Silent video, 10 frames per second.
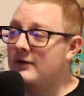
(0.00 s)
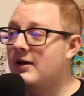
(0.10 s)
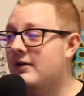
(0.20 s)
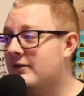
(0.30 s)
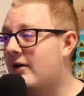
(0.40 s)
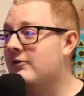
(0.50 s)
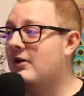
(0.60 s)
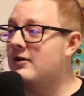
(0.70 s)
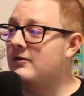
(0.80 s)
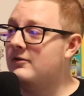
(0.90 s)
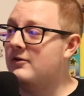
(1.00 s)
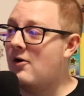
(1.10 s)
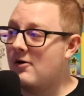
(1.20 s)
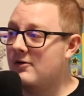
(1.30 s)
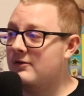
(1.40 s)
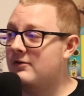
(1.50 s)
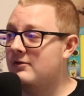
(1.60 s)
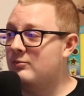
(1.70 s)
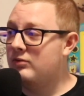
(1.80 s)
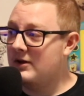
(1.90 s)
sound channel, art,
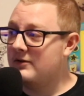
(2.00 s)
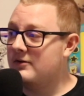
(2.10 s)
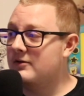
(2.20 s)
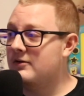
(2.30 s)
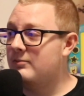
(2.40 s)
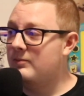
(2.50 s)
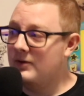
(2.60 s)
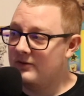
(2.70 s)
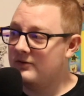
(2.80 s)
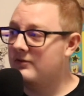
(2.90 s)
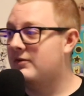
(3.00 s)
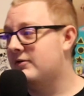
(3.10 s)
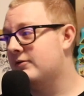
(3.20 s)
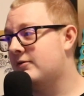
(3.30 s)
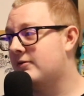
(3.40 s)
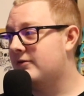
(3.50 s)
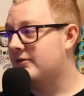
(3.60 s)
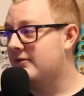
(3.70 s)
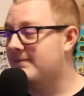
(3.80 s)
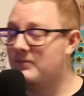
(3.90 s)
Blender, Pearson visuals,
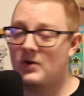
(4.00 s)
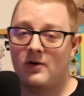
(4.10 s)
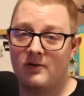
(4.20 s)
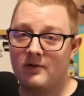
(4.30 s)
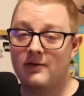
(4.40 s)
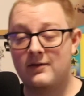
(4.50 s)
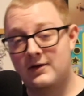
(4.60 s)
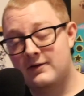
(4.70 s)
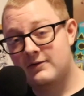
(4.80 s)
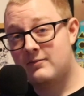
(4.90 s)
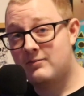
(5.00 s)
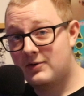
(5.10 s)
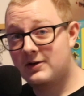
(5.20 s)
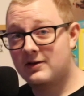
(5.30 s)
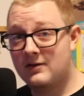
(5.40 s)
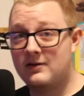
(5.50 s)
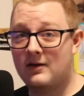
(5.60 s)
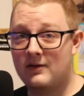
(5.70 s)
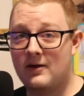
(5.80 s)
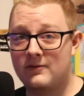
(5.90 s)
all things that I'm putting in the
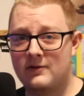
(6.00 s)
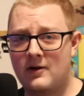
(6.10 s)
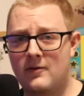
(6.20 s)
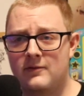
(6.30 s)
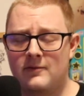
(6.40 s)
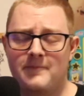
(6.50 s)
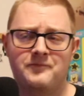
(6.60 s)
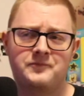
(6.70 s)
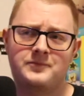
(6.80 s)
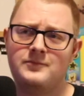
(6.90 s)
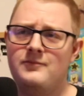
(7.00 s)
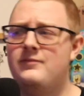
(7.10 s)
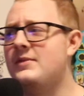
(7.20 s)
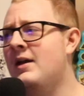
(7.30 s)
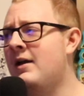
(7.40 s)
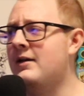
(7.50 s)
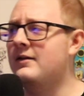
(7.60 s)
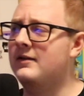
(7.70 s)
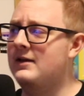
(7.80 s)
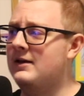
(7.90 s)
10,000 hours.
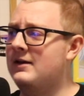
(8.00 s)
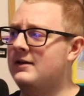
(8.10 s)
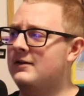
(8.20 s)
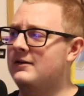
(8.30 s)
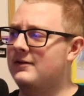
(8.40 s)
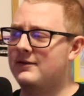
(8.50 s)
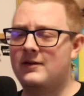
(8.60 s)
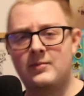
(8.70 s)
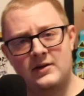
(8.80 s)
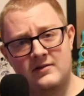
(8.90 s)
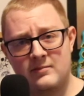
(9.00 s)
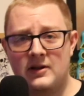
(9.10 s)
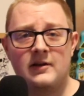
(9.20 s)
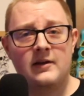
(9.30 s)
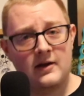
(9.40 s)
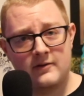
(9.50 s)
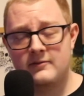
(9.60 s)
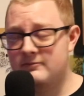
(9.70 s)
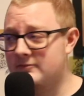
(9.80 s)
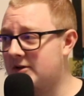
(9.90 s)
And some things blend together,
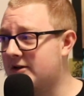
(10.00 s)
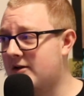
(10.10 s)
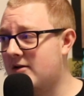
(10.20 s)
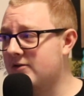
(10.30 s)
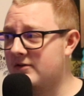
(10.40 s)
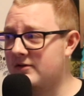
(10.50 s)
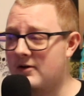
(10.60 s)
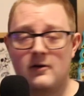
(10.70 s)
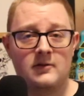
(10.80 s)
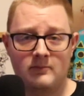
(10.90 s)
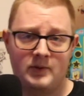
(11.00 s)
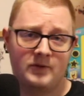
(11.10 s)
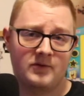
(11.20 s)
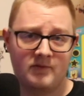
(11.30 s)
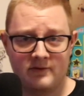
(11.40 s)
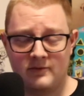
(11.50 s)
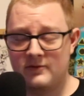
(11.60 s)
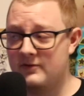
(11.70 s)
like obviously art and Pearson visuals.